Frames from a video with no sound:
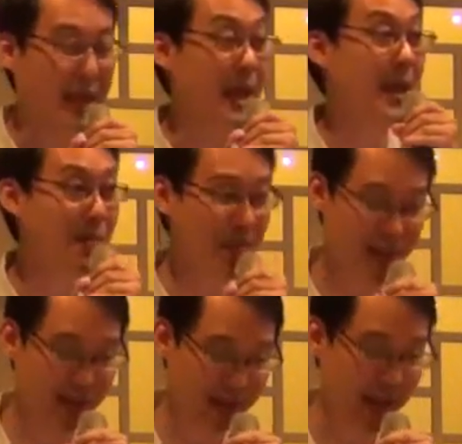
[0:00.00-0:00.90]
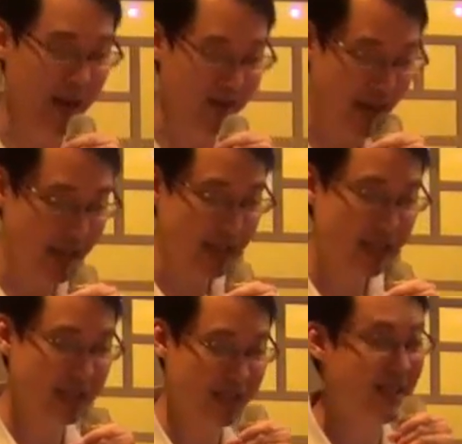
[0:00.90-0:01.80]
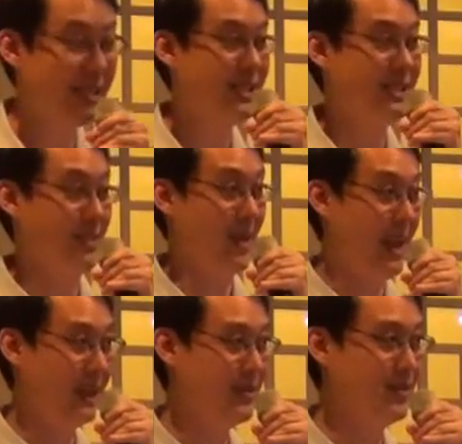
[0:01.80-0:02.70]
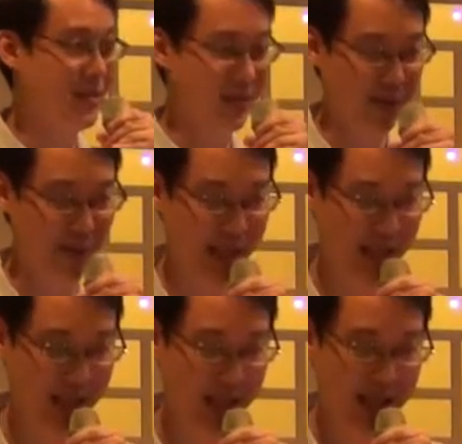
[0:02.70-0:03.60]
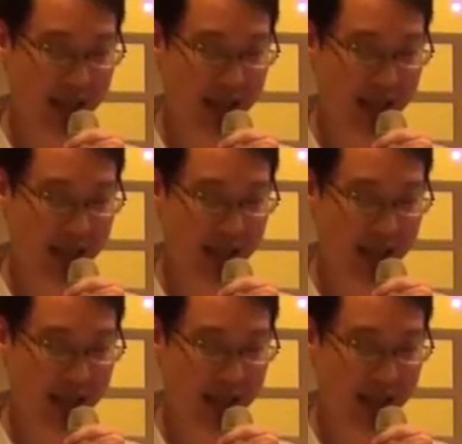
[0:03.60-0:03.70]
The empire has just stabilized, referring to the Han.